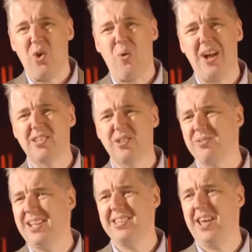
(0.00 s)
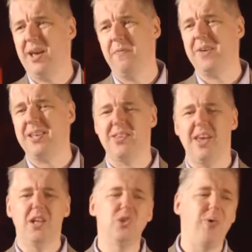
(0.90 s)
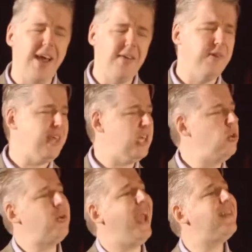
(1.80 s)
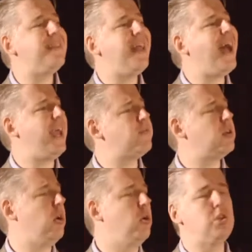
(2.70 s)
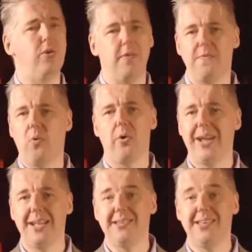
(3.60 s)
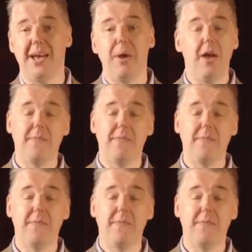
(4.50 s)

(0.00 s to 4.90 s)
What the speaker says: Watch those ATM fees. Do everything you can to not have to go to a foreign ATM.